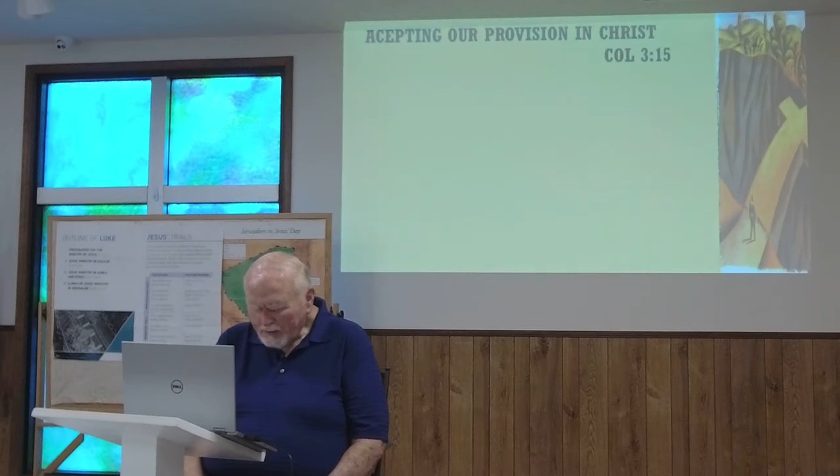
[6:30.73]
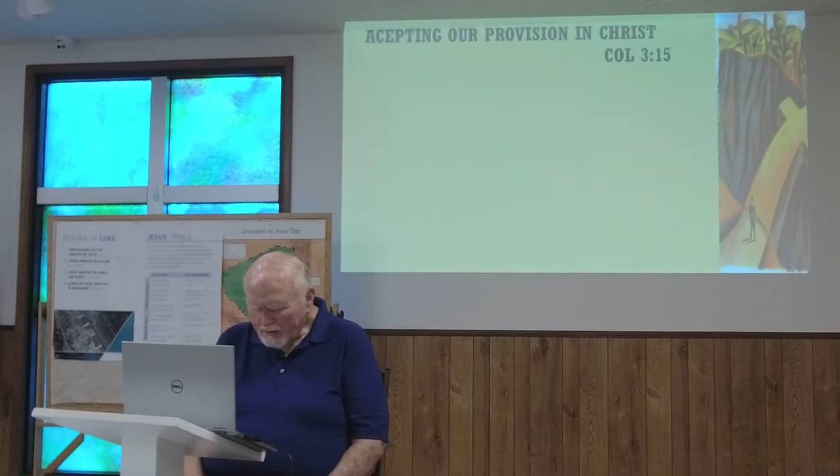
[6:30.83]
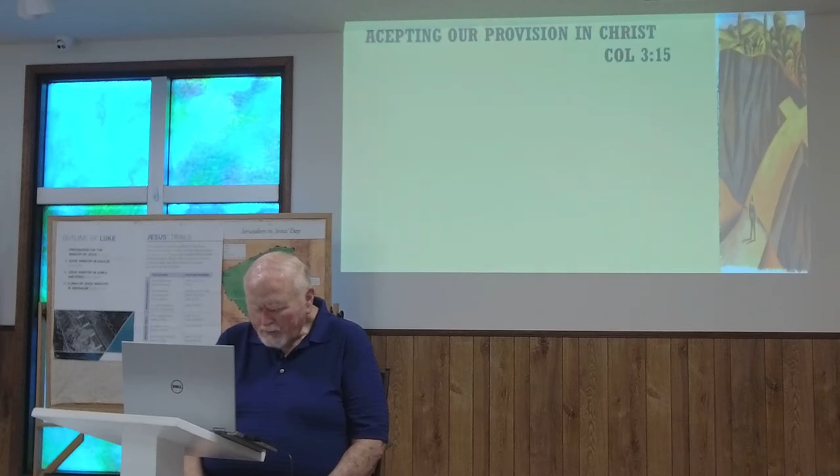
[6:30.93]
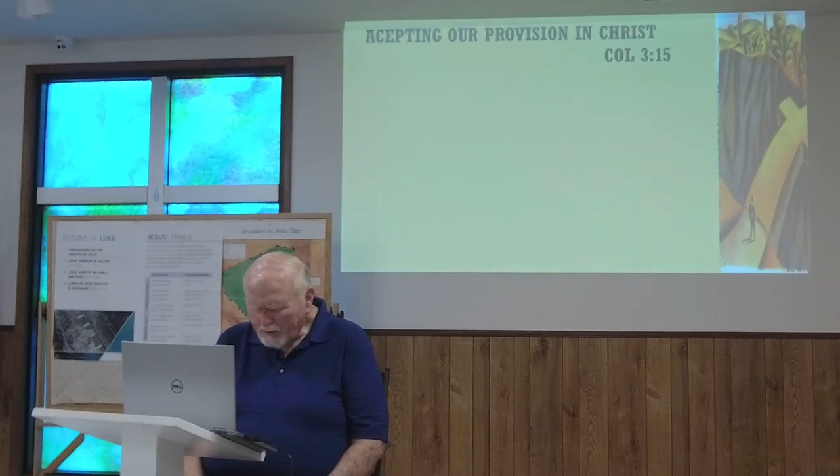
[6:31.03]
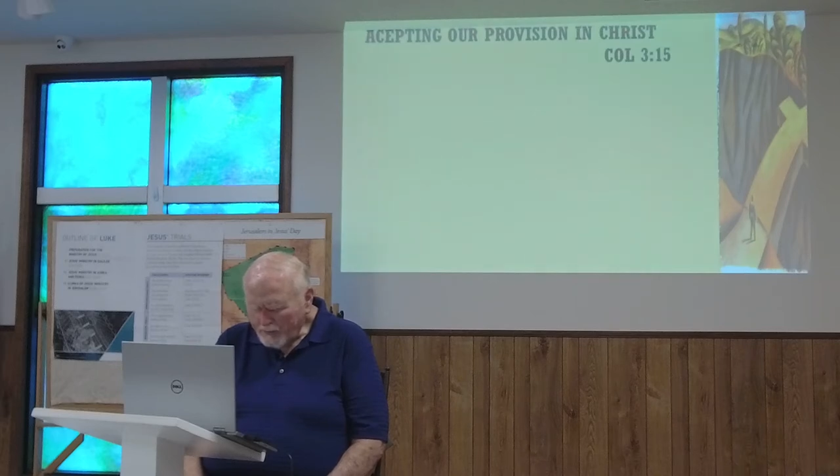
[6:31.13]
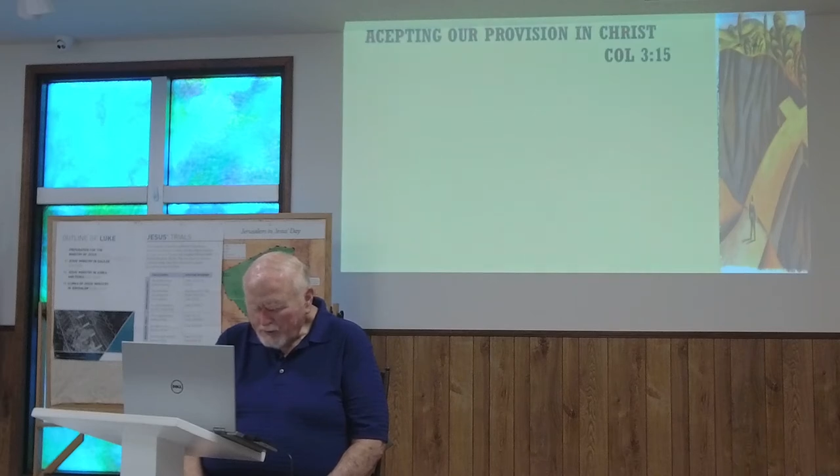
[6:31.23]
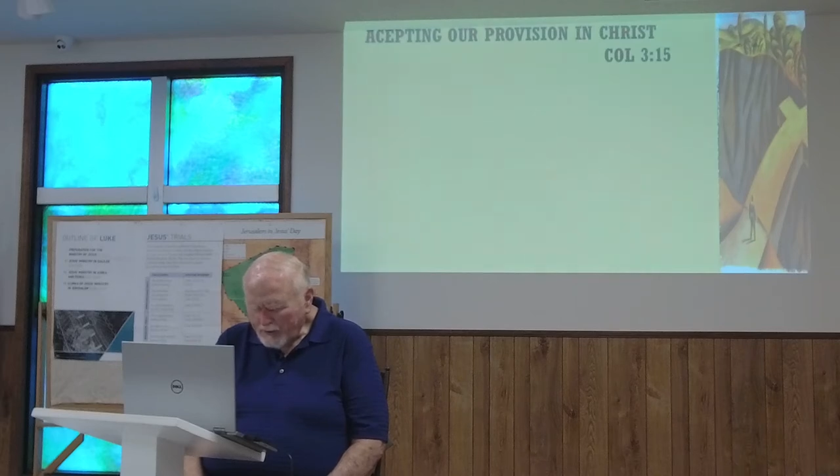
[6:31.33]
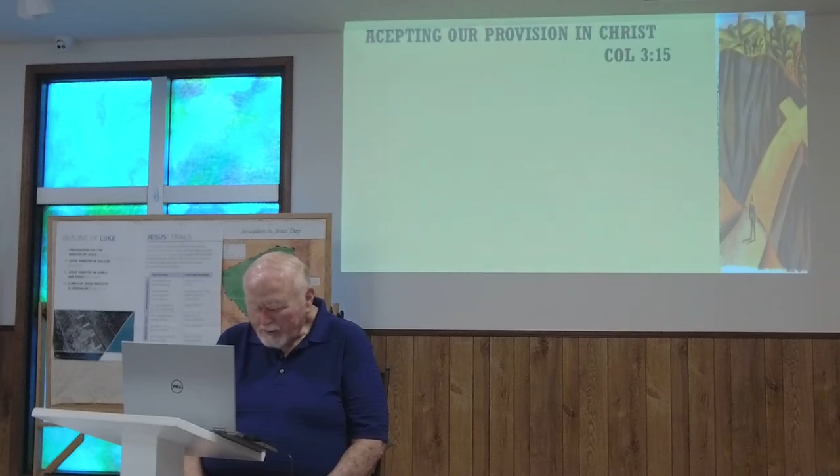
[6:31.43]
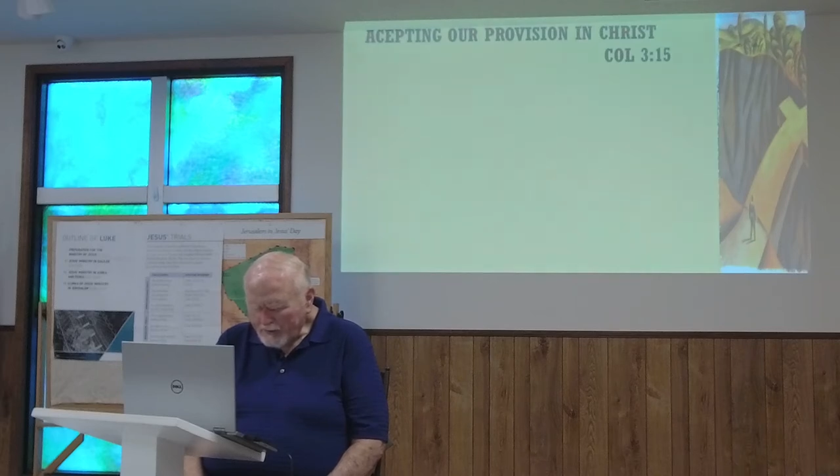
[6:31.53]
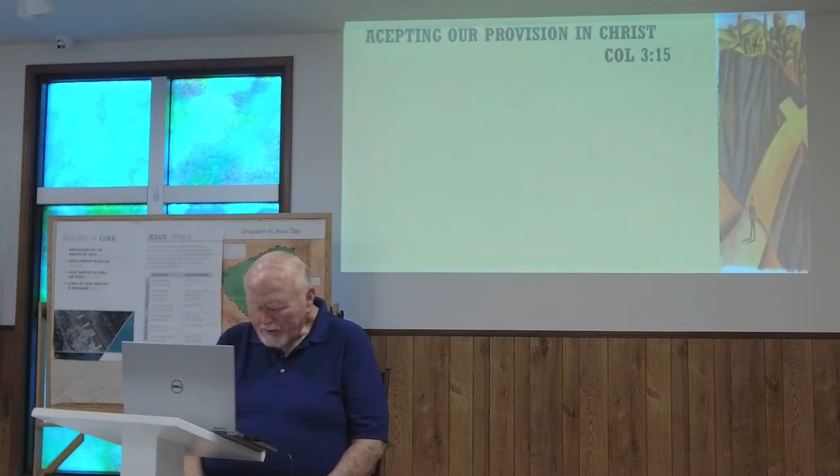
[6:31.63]
And we
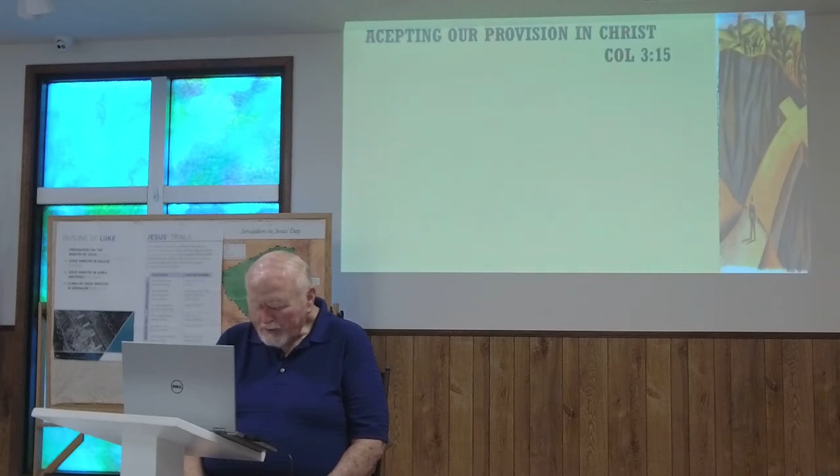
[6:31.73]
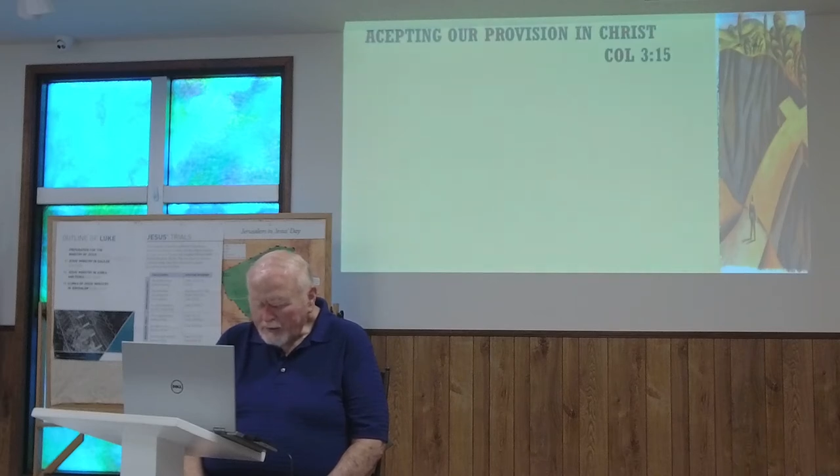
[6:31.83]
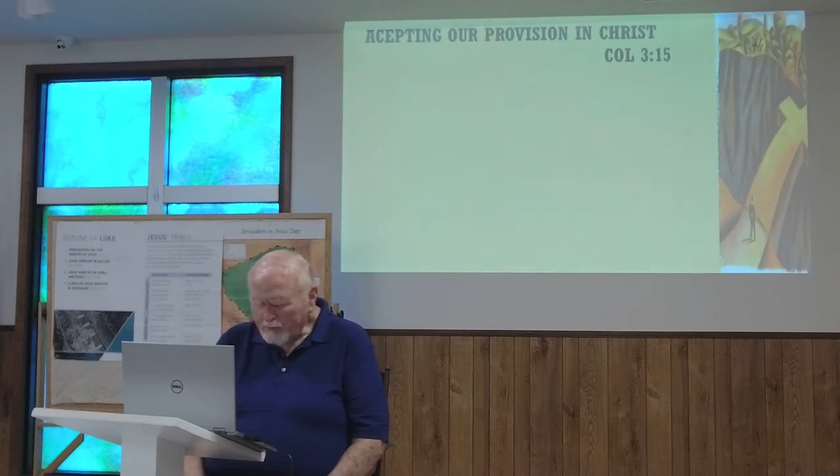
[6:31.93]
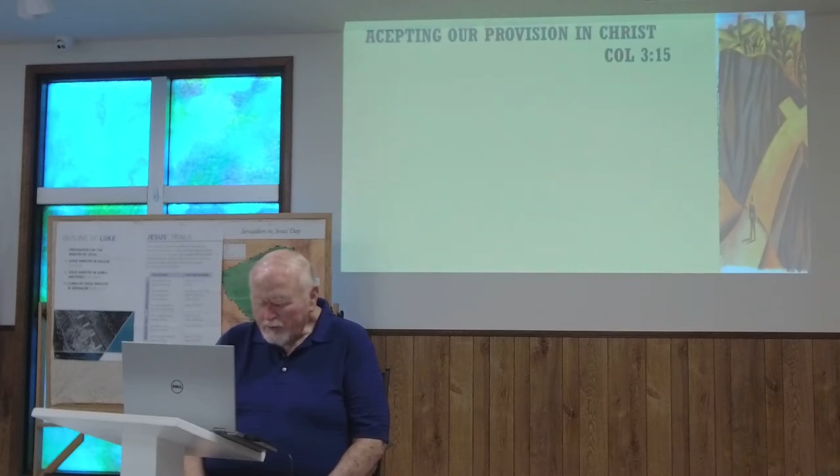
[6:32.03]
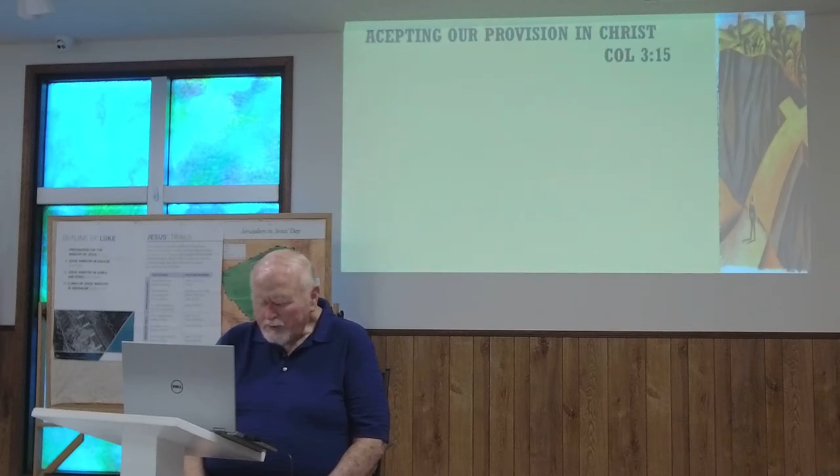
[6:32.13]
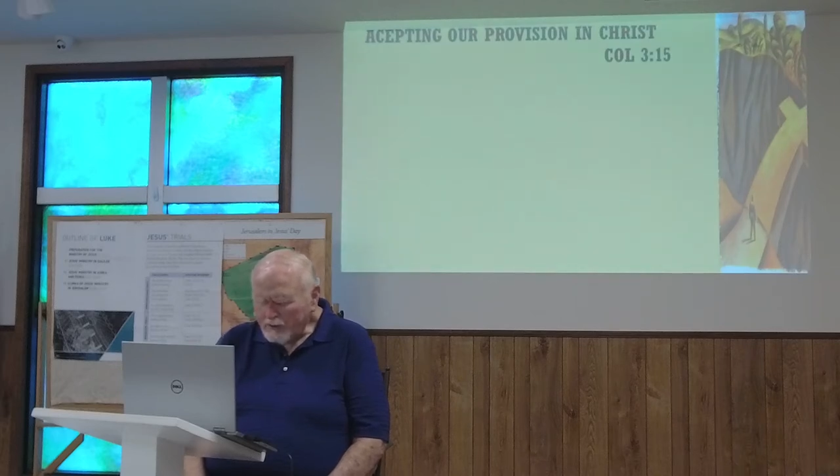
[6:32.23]
pray tonight we'll